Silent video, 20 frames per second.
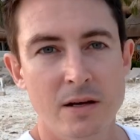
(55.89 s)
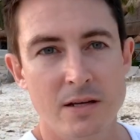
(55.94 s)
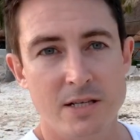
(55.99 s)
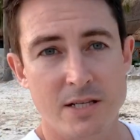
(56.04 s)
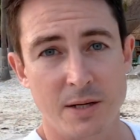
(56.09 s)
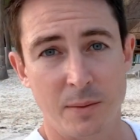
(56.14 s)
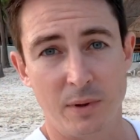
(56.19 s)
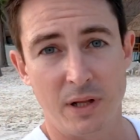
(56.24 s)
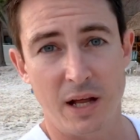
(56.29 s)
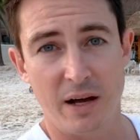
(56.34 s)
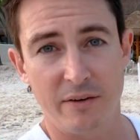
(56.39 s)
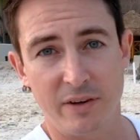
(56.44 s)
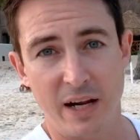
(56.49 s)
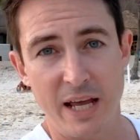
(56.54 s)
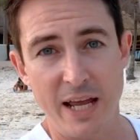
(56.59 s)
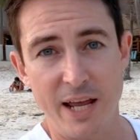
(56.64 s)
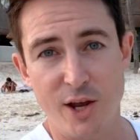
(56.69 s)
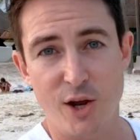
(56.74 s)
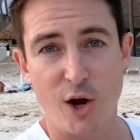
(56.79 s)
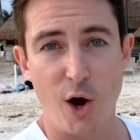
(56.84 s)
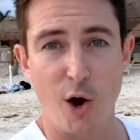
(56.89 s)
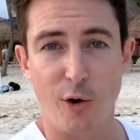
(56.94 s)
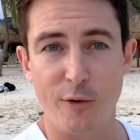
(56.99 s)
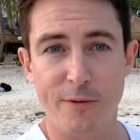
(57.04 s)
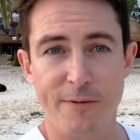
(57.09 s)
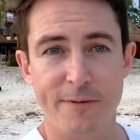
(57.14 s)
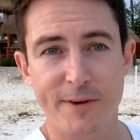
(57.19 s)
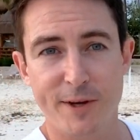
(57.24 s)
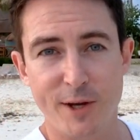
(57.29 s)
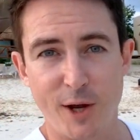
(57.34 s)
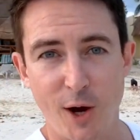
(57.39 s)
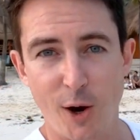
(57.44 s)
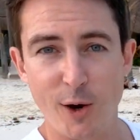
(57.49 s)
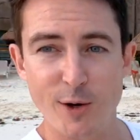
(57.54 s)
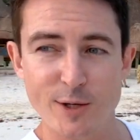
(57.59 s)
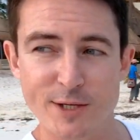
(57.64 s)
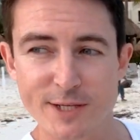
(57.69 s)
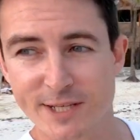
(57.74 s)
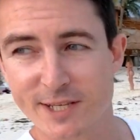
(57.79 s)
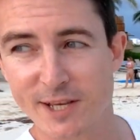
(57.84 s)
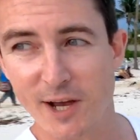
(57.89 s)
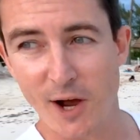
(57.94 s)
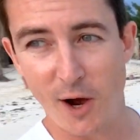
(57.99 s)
Some lovely Gulf Coast